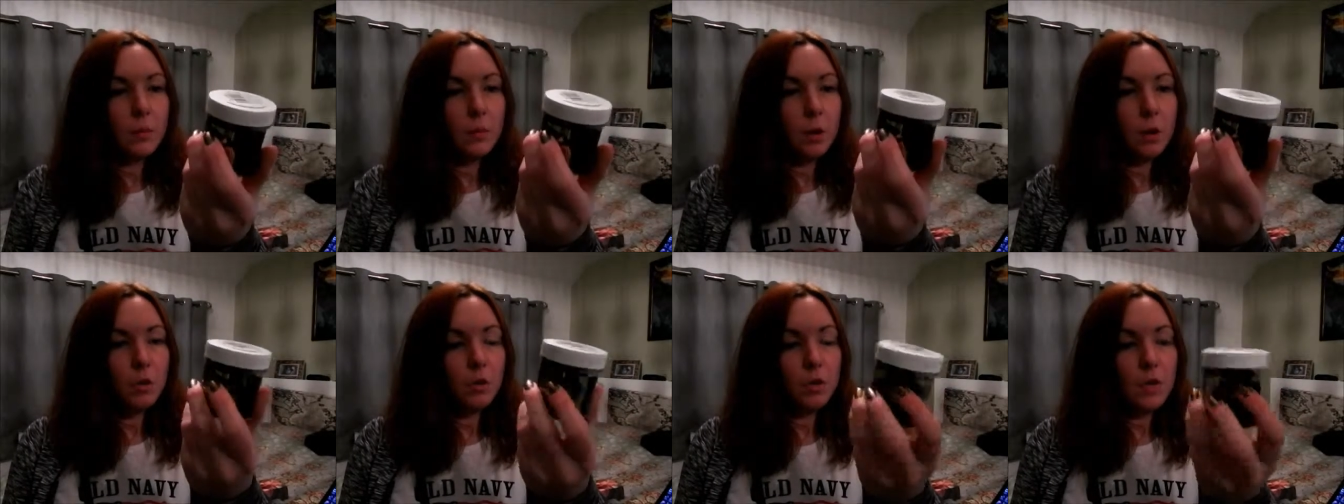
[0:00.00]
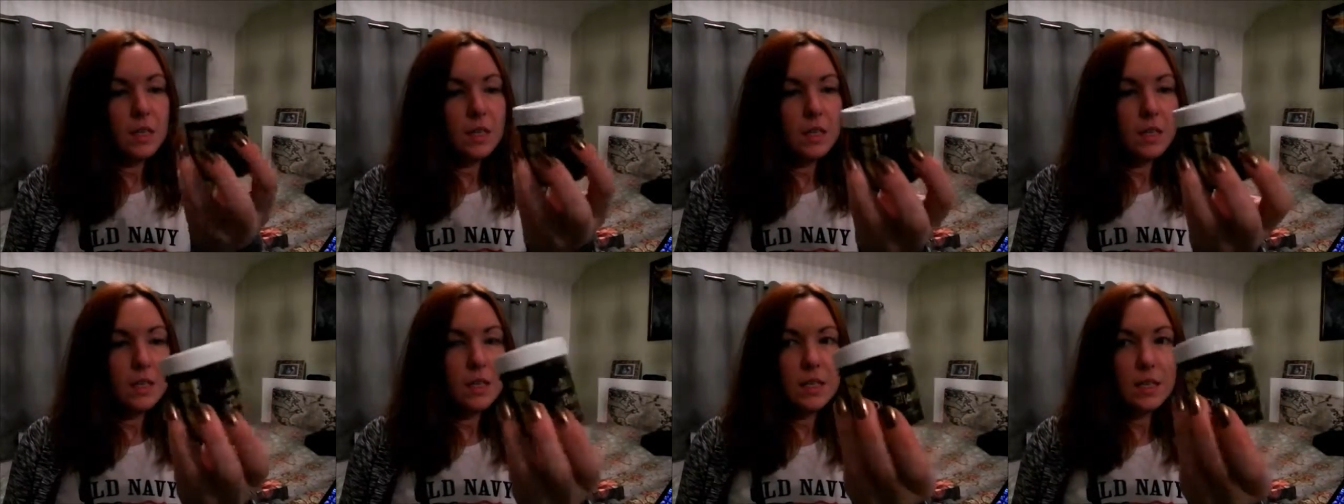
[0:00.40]
off the
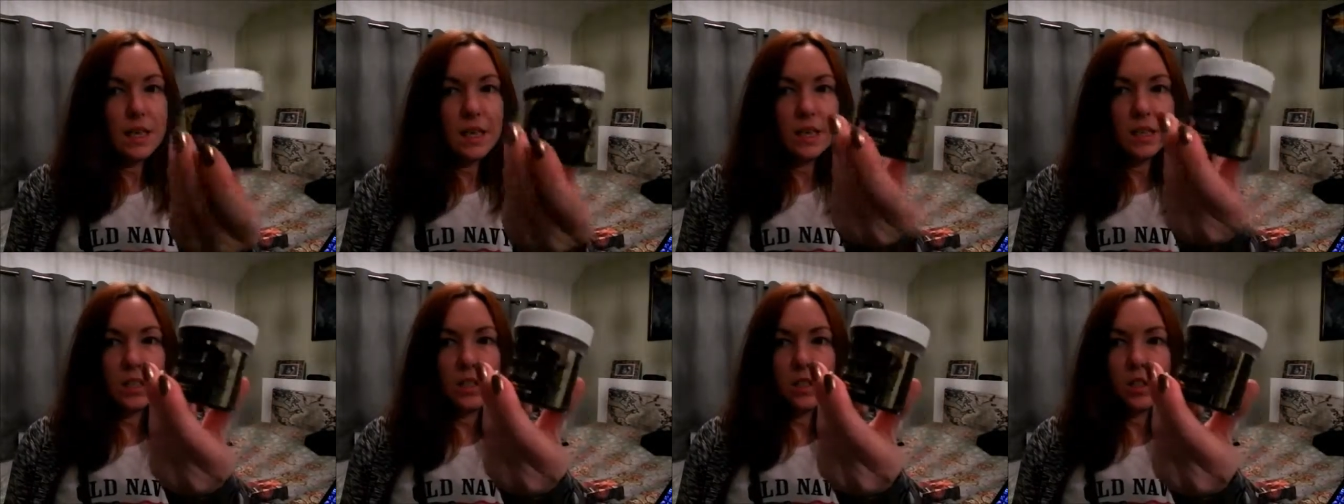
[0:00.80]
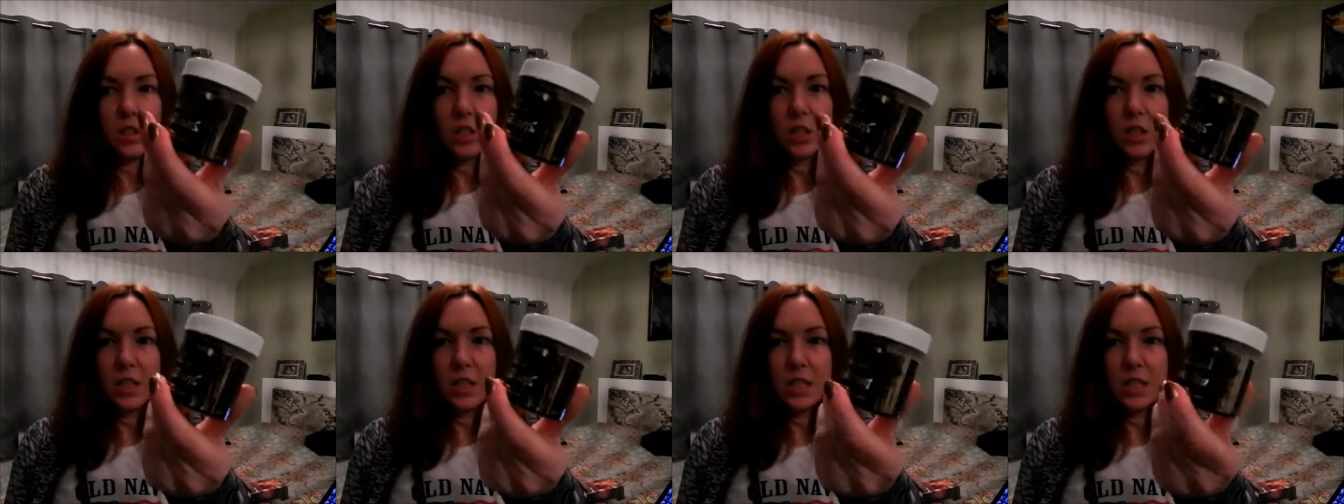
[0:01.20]
internet, and
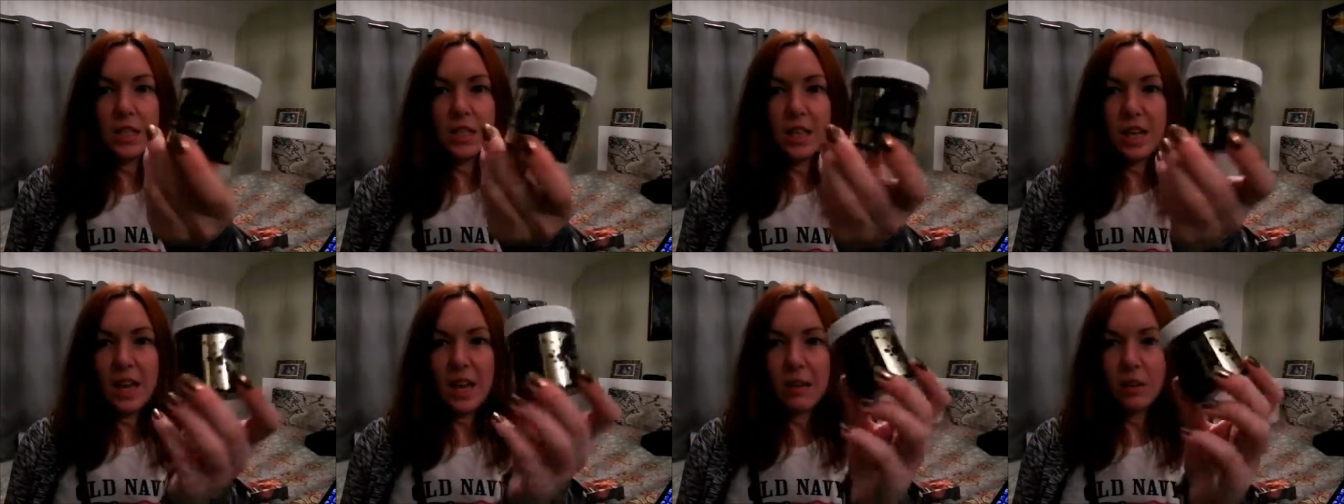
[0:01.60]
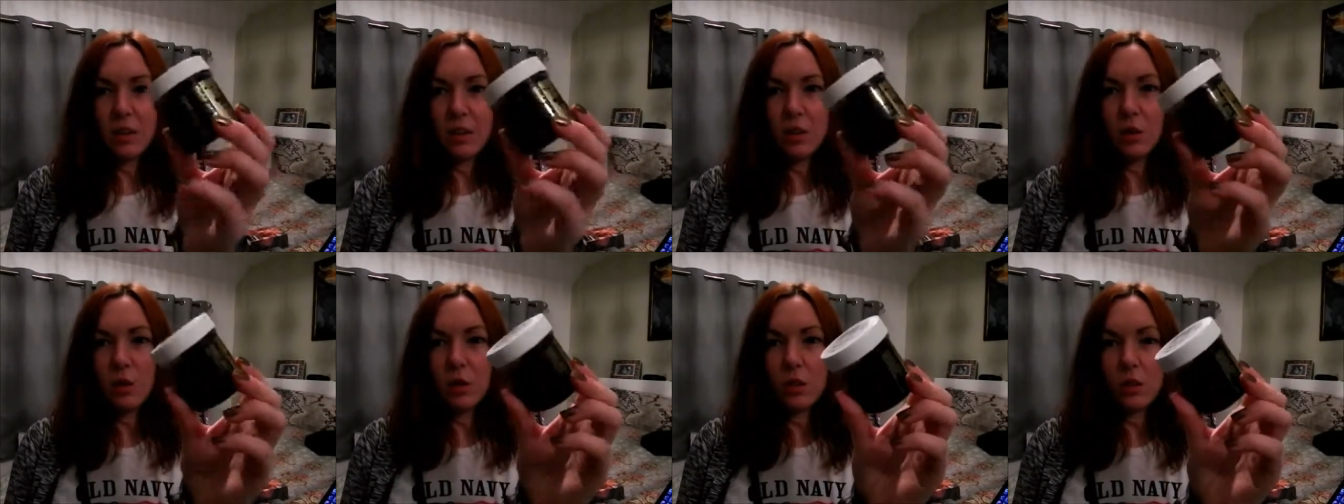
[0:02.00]
you can see there
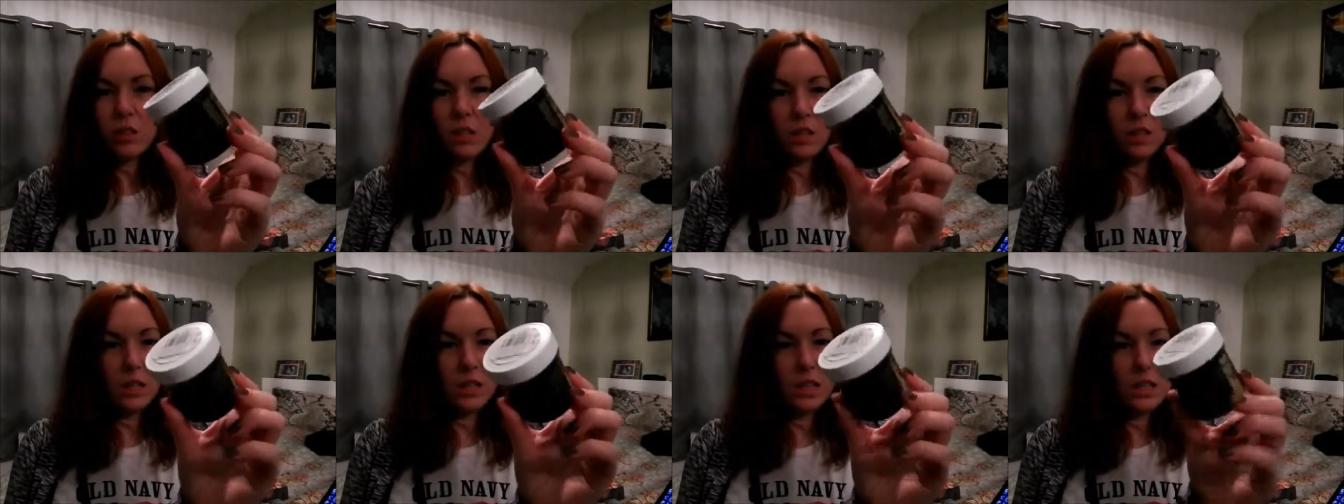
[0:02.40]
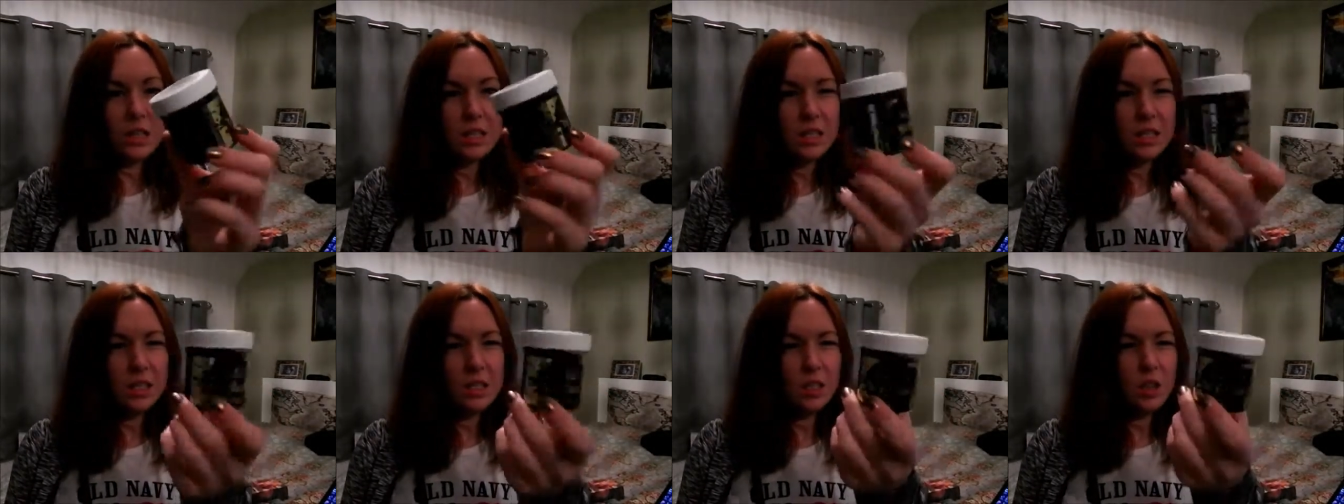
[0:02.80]
it looks like
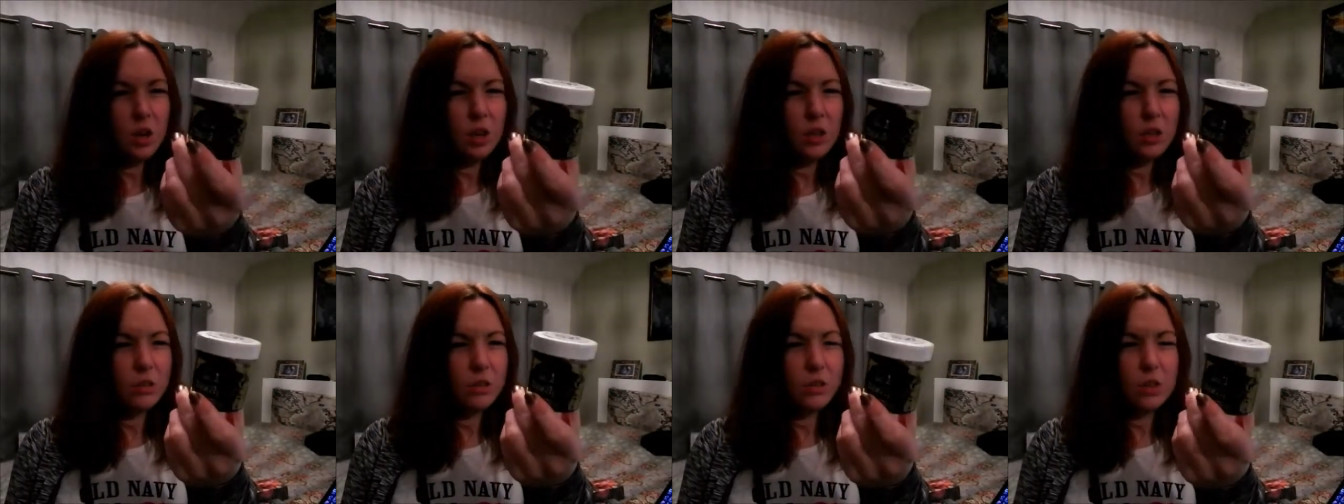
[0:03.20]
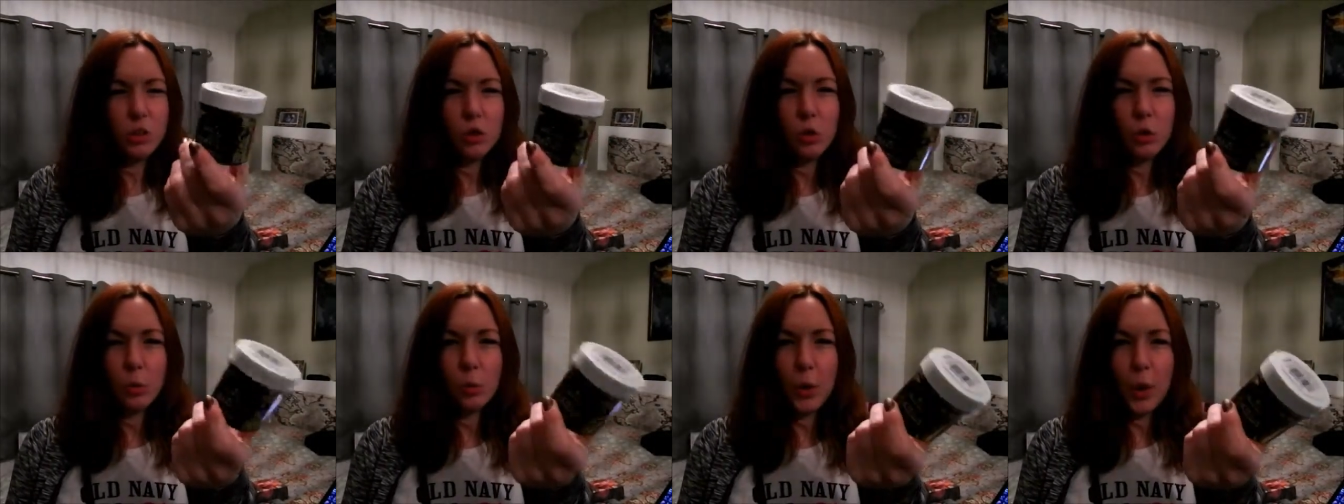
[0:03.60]
it's kind of a
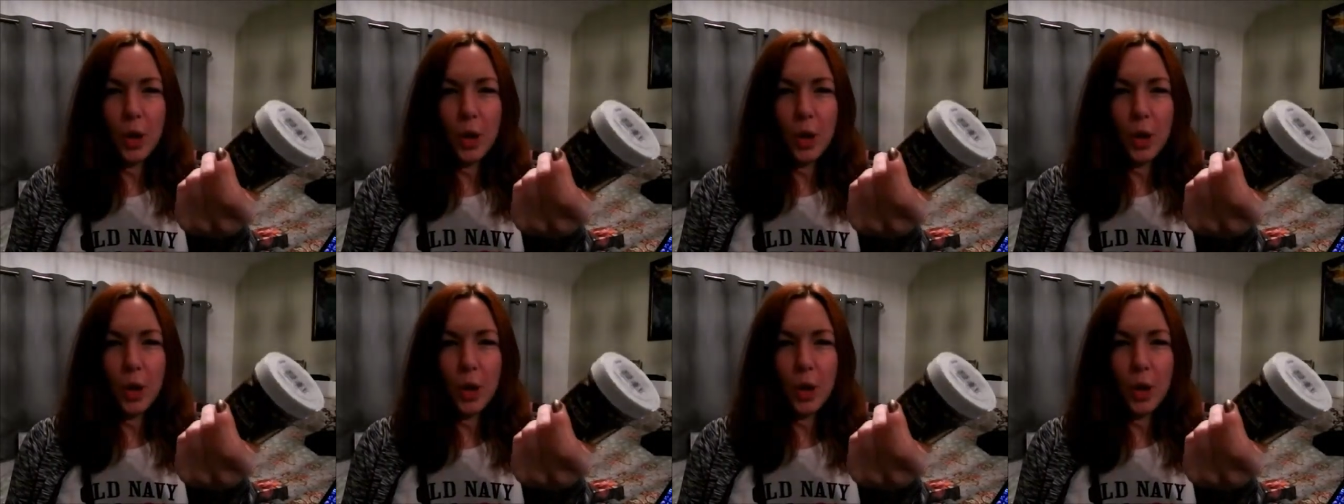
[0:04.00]
dull